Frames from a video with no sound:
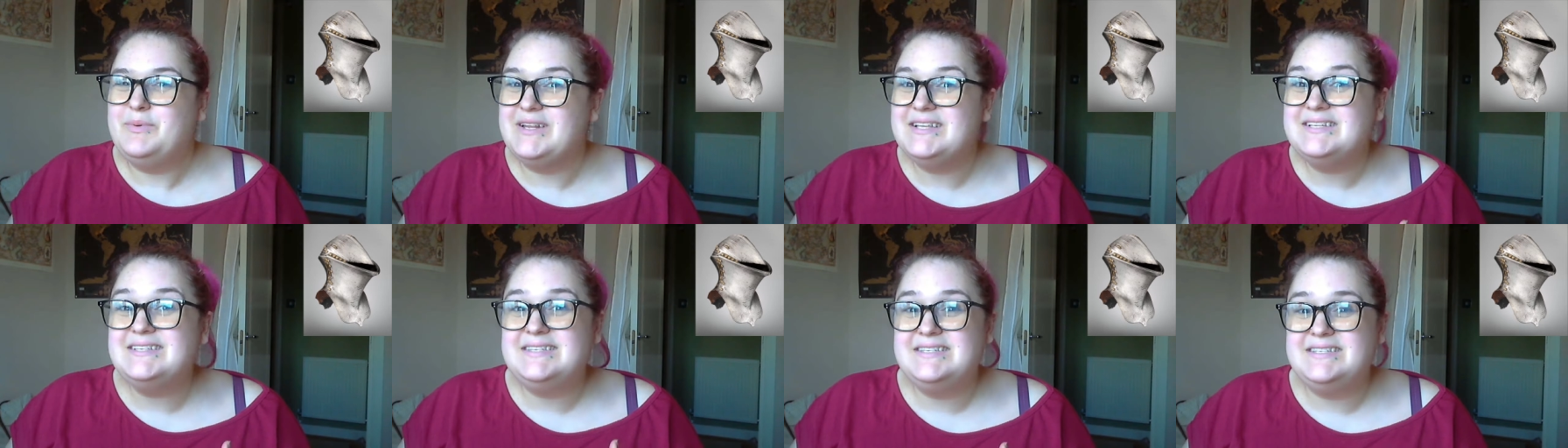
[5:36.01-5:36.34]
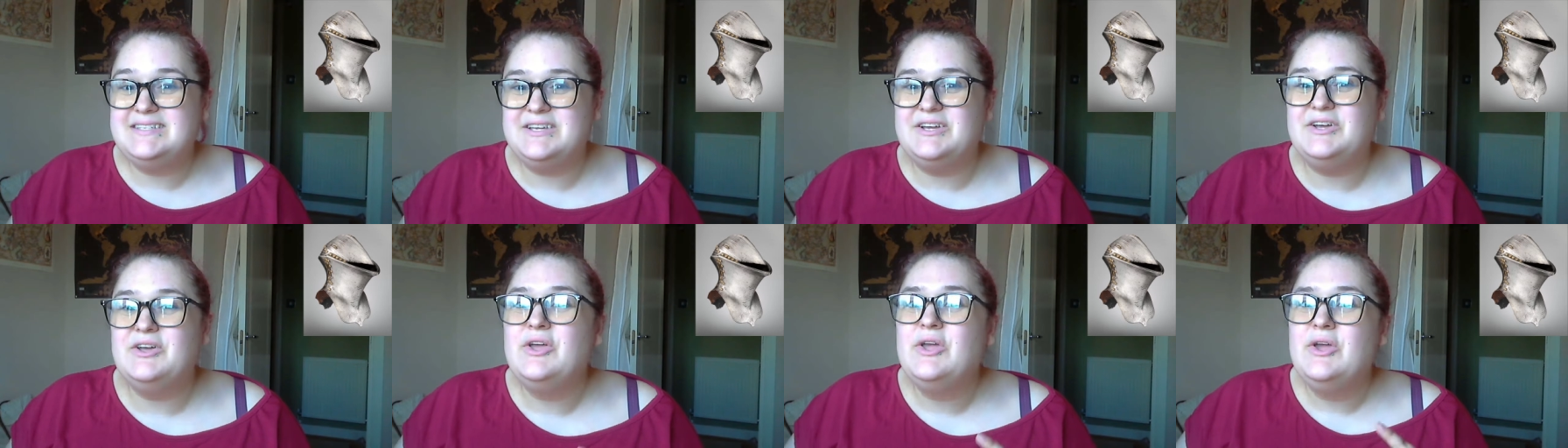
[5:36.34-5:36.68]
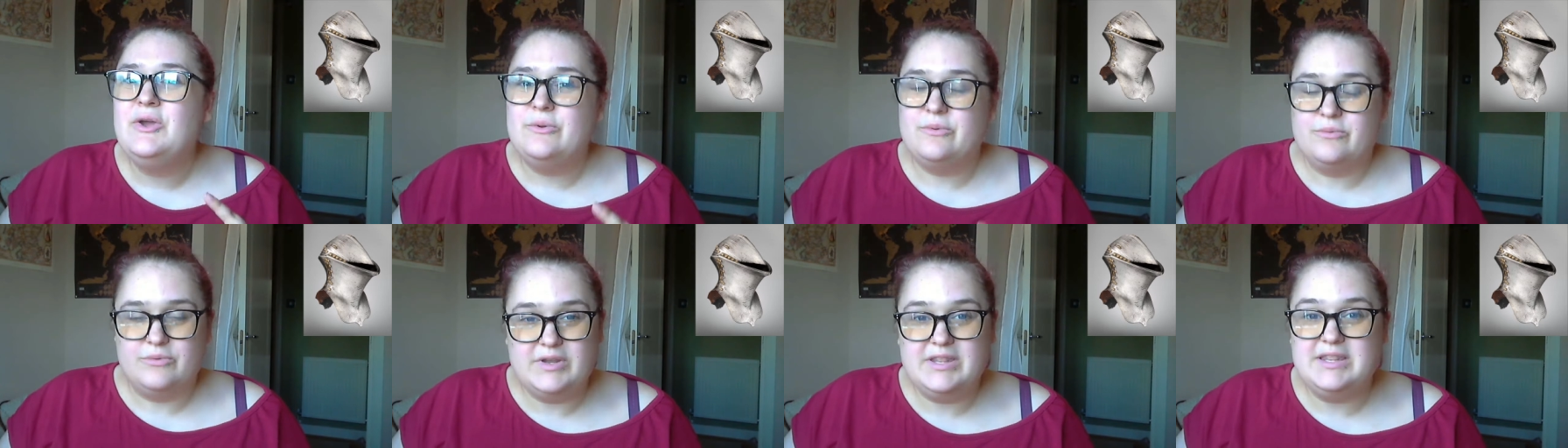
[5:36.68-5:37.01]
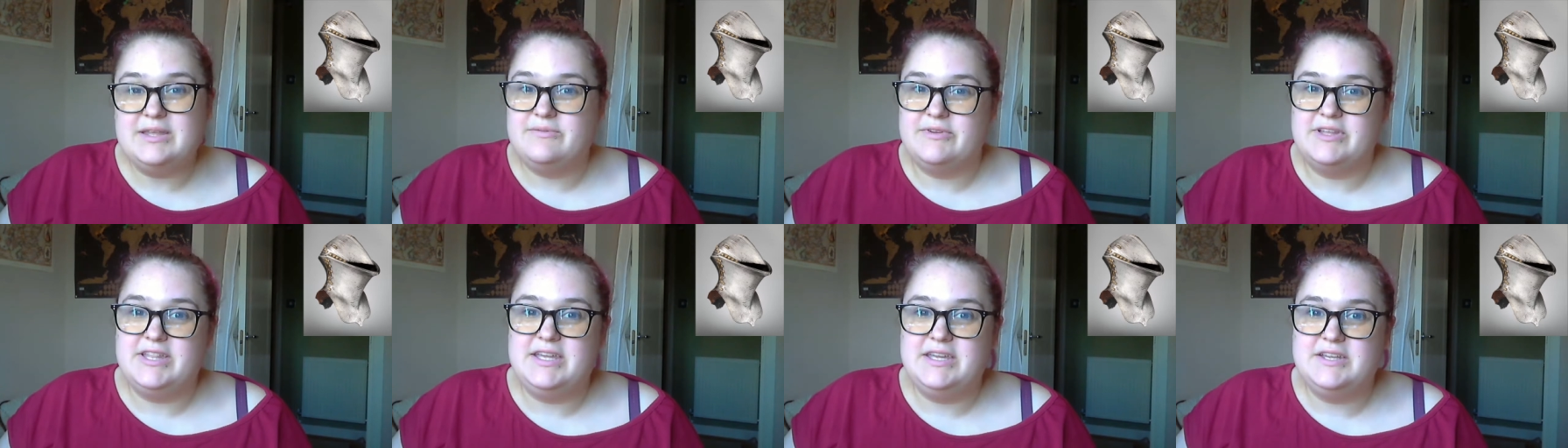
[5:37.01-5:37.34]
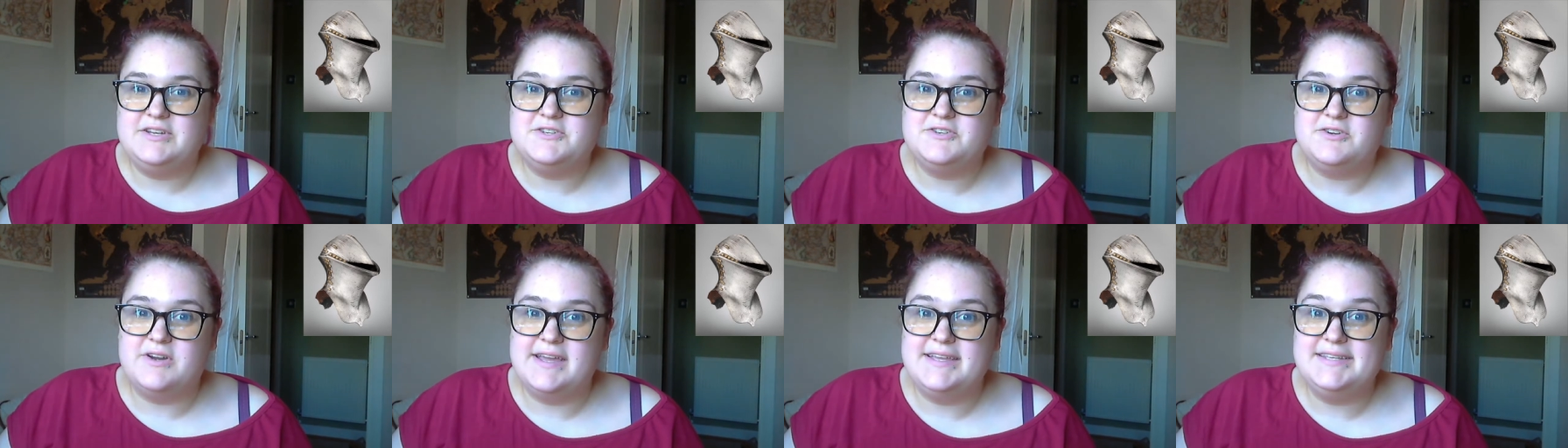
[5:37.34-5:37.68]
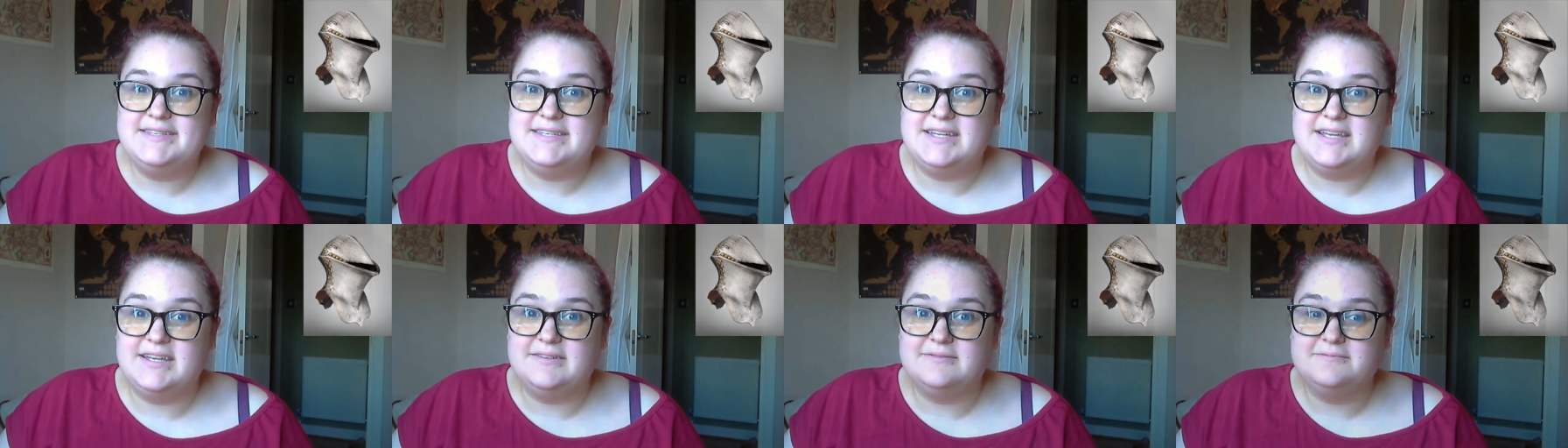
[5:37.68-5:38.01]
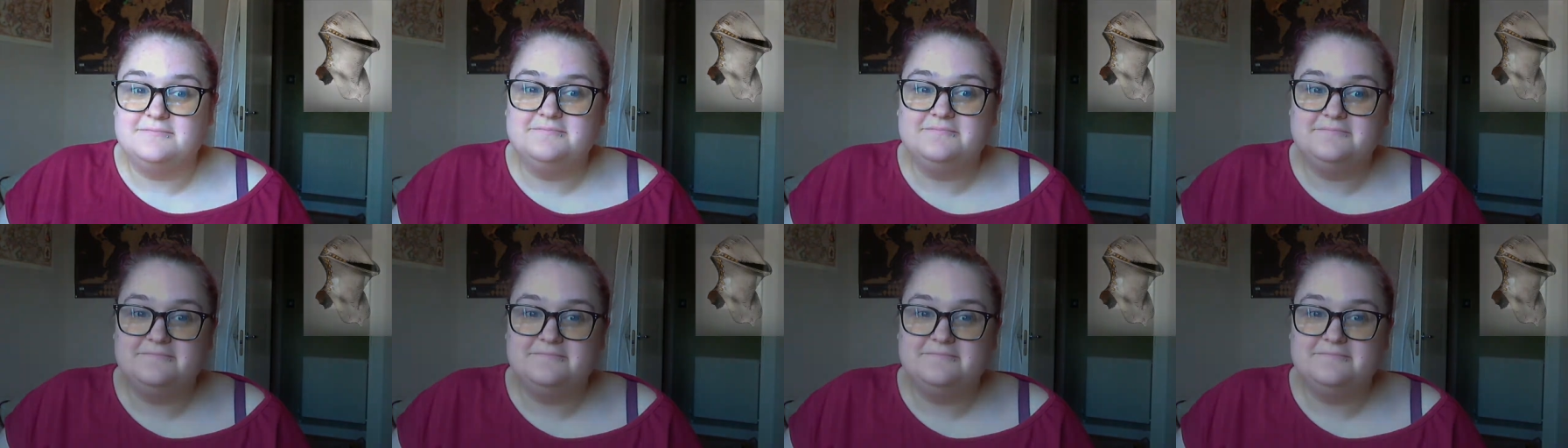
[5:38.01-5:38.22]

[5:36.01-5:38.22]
but it's still really, really interesting.